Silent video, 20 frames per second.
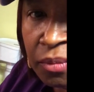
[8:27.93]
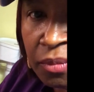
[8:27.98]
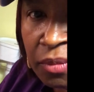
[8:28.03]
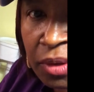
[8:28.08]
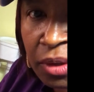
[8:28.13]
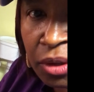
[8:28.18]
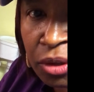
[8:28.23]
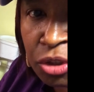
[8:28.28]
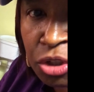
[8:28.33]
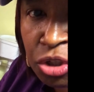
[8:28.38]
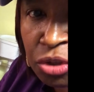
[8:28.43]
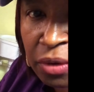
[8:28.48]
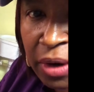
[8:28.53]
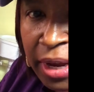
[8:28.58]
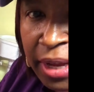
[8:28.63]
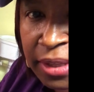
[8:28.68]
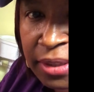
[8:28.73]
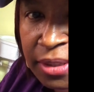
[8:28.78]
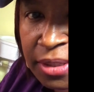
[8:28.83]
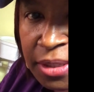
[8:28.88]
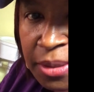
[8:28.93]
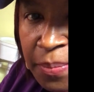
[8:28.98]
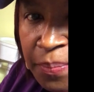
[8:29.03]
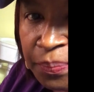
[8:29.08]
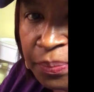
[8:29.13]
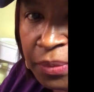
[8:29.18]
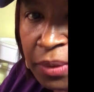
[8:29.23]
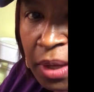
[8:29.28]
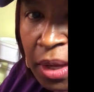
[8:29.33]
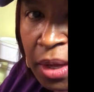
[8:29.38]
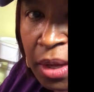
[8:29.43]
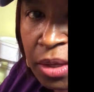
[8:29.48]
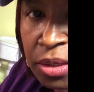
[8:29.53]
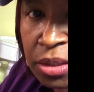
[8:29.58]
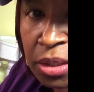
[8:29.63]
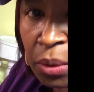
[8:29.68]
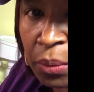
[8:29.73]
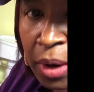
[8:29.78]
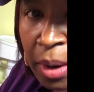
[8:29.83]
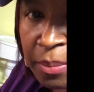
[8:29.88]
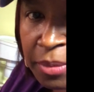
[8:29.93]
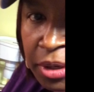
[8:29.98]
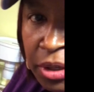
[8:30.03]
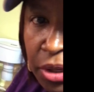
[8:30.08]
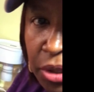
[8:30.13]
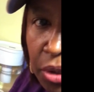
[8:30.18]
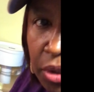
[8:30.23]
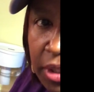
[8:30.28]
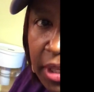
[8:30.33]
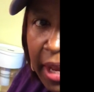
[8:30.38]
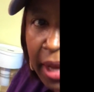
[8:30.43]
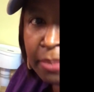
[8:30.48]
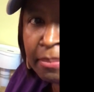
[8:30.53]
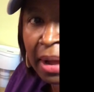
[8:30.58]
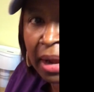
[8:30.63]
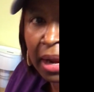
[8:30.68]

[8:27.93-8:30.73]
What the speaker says: Little shreds. So what I'm going to do, take my